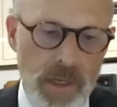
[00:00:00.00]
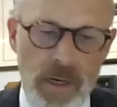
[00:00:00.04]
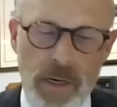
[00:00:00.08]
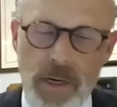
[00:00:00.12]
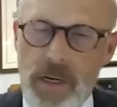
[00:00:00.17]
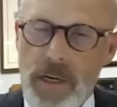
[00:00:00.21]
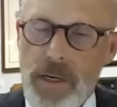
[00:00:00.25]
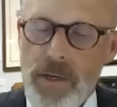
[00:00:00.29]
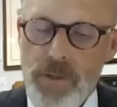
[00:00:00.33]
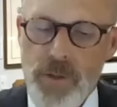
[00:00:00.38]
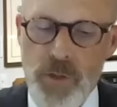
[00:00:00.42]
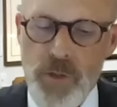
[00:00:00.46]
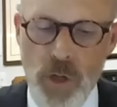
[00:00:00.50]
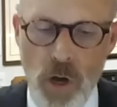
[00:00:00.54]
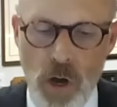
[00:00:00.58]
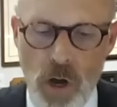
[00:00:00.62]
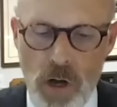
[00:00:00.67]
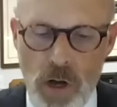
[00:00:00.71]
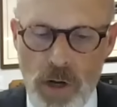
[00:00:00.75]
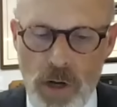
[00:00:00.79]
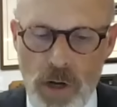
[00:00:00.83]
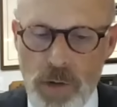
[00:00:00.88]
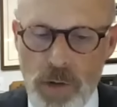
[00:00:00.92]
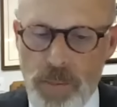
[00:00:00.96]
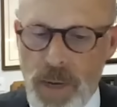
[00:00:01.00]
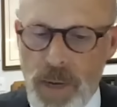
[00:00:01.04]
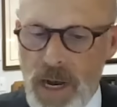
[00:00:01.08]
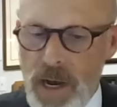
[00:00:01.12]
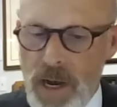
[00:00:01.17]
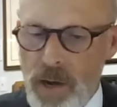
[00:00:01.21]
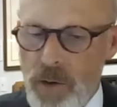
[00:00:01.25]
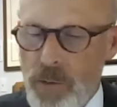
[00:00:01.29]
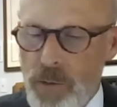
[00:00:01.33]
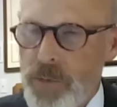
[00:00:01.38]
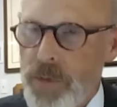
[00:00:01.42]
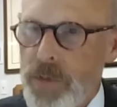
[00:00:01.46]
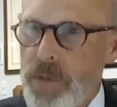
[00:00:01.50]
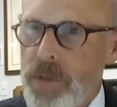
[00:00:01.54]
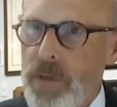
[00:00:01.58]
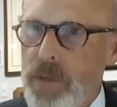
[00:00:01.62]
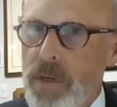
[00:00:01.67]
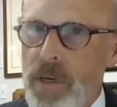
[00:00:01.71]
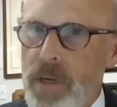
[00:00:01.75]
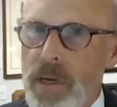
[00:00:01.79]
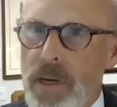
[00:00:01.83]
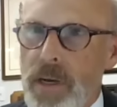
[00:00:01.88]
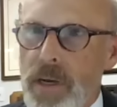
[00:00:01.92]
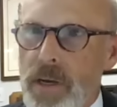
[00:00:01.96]
uh, talk about
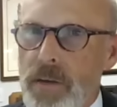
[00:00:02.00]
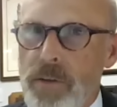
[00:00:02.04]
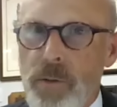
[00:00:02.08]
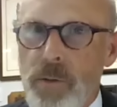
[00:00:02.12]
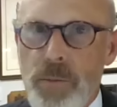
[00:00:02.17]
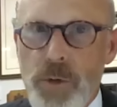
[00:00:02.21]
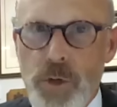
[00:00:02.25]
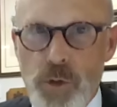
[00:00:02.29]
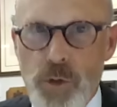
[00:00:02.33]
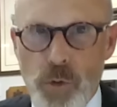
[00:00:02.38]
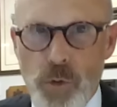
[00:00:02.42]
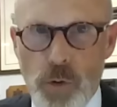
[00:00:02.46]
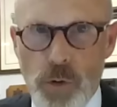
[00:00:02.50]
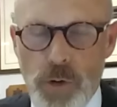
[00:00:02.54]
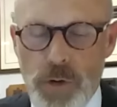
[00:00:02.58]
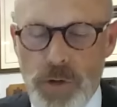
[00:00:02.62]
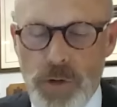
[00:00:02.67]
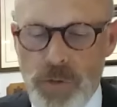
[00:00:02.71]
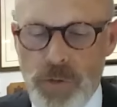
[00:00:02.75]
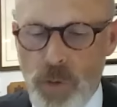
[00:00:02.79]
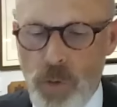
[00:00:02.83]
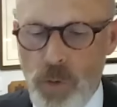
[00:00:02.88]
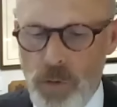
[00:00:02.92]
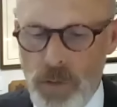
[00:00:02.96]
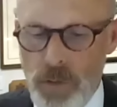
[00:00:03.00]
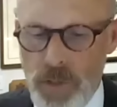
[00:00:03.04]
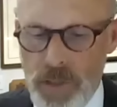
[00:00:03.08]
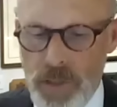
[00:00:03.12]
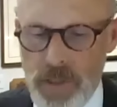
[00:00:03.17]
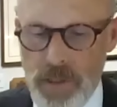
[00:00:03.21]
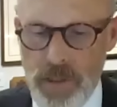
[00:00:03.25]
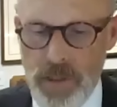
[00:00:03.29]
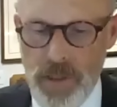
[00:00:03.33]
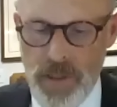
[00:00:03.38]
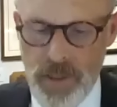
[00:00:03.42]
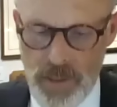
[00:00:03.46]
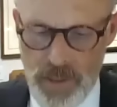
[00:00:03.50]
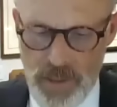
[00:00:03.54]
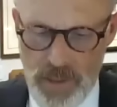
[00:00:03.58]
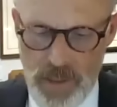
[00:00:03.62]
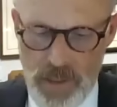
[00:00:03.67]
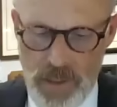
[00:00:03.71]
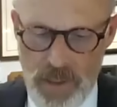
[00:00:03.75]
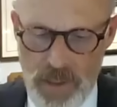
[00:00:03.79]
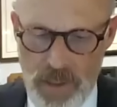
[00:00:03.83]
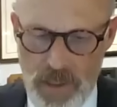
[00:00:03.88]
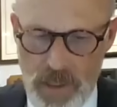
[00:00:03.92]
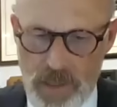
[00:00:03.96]
uh, the majority's holding,
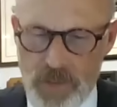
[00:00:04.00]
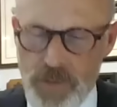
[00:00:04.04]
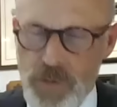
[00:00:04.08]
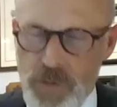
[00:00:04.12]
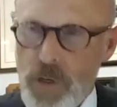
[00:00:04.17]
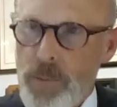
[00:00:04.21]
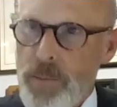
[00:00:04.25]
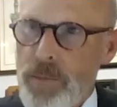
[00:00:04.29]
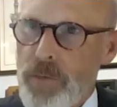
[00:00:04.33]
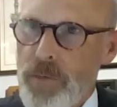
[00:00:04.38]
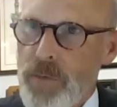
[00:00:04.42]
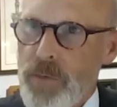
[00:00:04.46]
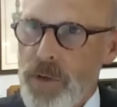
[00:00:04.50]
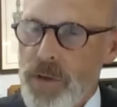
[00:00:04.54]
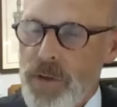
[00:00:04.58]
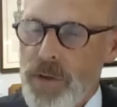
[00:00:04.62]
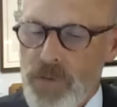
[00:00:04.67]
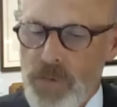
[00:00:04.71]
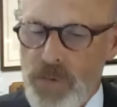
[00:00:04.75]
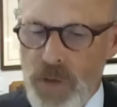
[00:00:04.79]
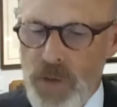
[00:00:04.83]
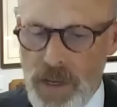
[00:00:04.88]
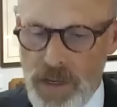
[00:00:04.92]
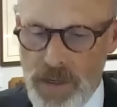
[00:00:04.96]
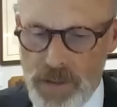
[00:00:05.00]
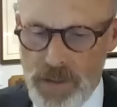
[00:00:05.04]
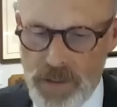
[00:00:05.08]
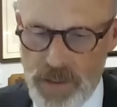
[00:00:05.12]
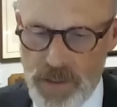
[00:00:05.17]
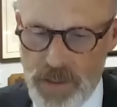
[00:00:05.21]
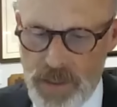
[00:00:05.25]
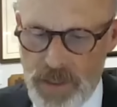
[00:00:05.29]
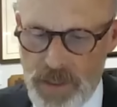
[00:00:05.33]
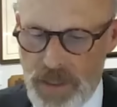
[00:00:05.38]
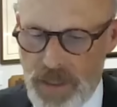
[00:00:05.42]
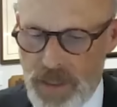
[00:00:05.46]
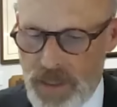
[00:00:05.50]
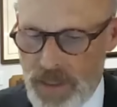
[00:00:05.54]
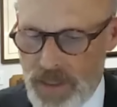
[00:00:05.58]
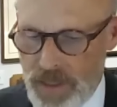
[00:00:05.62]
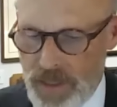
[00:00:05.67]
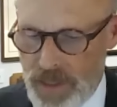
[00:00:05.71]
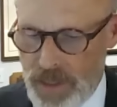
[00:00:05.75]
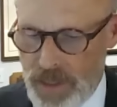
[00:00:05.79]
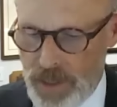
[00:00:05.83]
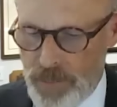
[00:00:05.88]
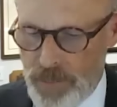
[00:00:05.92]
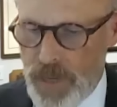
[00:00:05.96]
uh, some of the dissent,
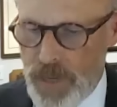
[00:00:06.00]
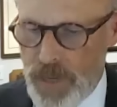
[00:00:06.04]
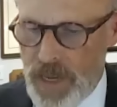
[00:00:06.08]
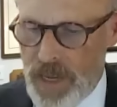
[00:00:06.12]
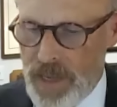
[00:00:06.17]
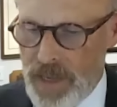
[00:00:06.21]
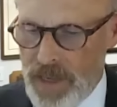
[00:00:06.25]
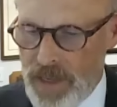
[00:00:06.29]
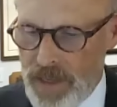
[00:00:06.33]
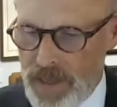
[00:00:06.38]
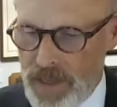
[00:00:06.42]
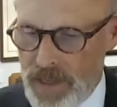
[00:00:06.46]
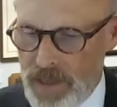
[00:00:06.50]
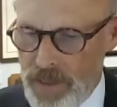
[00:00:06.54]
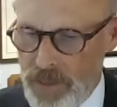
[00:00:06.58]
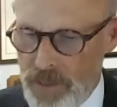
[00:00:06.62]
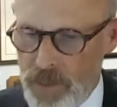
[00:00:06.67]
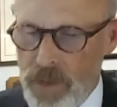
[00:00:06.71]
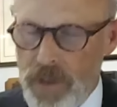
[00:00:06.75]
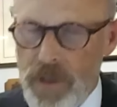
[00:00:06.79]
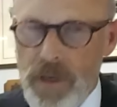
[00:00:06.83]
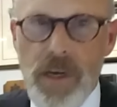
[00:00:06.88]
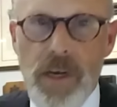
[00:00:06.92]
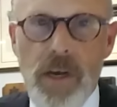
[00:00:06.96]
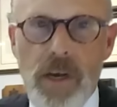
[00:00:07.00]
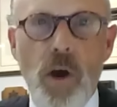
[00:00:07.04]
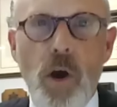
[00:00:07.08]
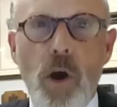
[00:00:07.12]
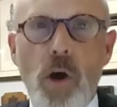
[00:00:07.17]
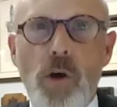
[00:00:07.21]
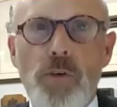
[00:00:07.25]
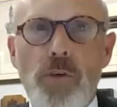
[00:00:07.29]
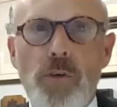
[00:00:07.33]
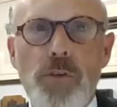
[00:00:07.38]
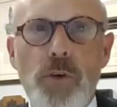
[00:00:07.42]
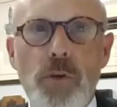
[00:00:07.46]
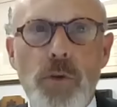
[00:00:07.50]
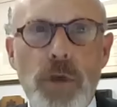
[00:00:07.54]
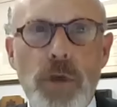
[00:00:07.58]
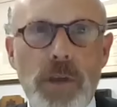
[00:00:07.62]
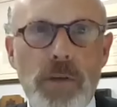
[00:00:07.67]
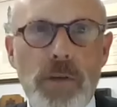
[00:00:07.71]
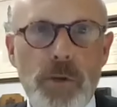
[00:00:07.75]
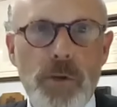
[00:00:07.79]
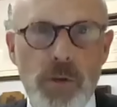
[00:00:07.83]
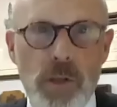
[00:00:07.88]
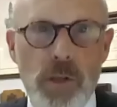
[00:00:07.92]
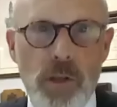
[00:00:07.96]
um, and uh, also
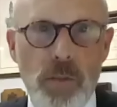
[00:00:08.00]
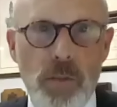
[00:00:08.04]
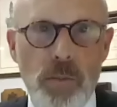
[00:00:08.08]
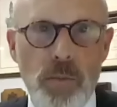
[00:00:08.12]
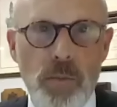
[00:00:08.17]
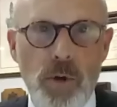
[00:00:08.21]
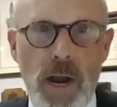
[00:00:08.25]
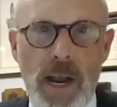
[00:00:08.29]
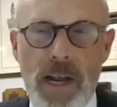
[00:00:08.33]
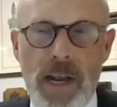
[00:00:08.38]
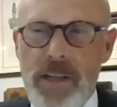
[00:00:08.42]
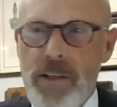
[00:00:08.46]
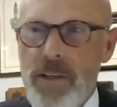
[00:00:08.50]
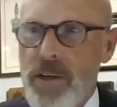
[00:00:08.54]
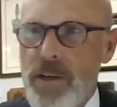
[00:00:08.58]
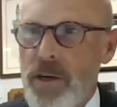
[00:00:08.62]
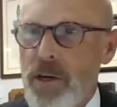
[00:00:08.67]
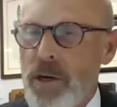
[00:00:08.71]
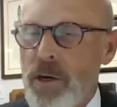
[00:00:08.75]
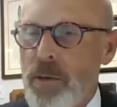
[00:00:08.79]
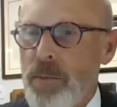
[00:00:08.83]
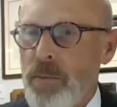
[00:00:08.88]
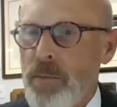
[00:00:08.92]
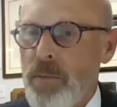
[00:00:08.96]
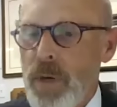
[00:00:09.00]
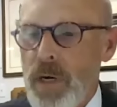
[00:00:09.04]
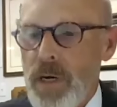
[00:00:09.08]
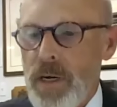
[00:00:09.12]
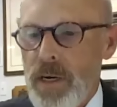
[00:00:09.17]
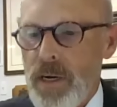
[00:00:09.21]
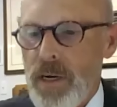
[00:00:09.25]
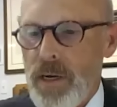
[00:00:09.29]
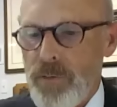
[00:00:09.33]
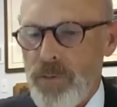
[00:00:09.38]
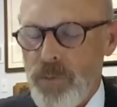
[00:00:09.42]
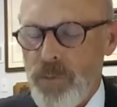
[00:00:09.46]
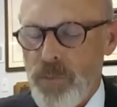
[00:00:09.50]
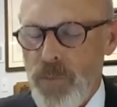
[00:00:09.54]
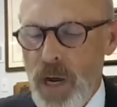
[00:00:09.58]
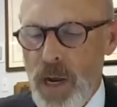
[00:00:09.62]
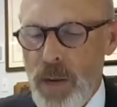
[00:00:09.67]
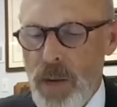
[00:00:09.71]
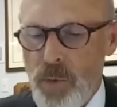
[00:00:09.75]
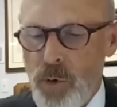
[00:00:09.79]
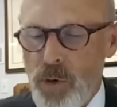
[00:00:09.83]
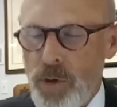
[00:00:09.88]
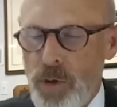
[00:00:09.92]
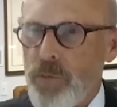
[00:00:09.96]
give you a little practicum uh, from
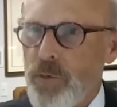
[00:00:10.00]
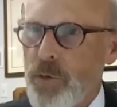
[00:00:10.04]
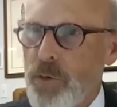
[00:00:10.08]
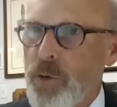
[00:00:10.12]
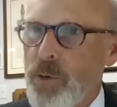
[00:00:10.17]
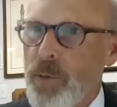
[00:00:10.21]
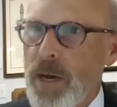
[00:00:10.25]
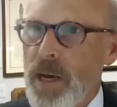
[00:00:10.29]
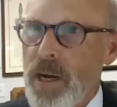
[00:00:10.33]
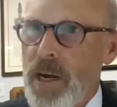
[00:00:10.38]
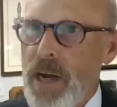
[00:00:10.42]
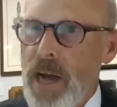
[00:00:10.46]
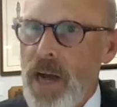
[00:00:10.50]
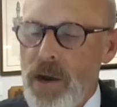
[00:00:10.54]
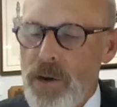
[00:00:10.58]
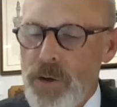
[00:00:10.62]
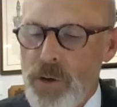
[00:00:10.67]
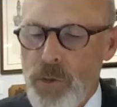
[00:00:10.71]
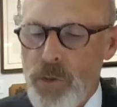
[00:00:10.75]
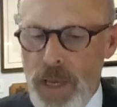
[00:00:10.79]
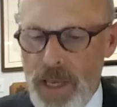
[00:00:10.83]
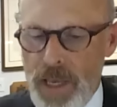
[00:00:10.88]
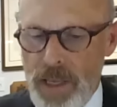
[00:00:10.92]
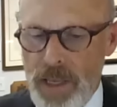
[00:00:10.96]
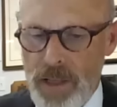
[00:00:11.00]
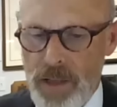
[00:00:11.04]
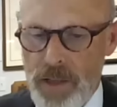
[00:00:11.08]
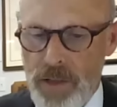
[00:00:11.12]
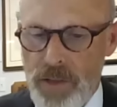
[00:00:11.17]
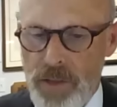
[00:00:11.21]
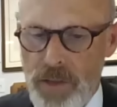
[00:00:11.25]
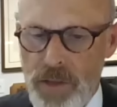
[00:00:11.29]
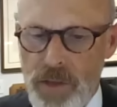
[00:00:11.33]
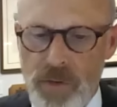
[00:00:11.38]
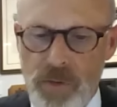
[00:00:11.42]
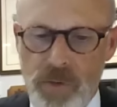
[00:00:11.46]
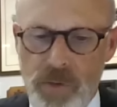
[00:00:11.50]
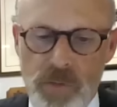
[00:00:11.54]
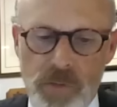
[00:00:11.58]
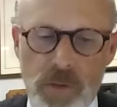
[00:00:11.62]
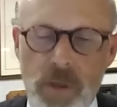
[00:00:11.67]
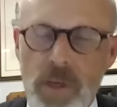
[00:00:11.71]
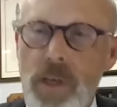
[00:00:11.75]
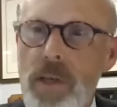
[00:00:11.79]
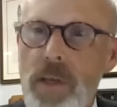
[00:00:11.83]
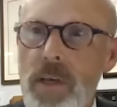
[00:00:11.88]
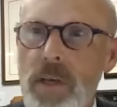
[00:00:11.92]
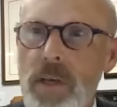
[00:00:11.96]
my point of view about how you handle these
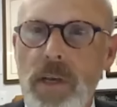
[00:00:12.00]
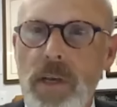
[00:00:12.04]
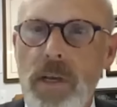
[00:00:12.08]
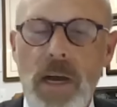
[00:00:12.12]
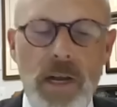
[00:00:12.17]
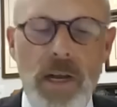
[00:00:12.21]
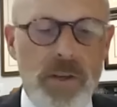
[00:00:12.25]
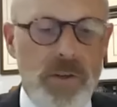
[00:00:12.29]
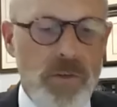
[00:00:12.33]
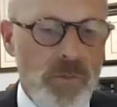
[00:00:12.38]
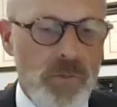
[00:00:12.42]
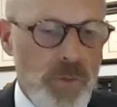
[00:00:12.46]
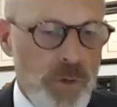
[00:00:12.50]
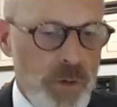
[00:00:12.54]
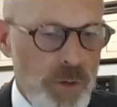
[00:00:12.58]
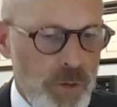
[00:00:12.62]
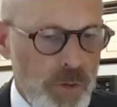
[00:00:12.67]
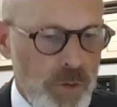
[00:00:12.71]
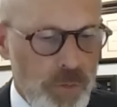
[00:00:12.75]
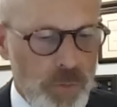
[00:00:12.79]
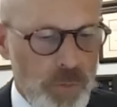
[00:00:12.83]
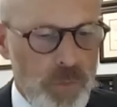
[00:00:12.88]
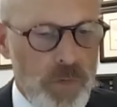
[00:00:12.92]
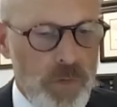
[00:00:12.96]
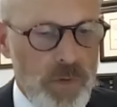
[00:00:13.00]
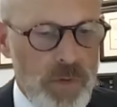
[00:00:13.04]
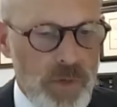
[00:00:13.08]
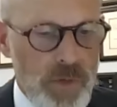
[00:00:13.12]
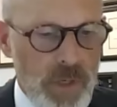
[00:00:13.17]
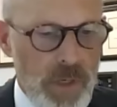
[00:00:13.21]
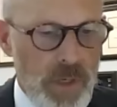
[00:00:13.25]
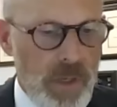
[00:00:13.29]
kinds of issues.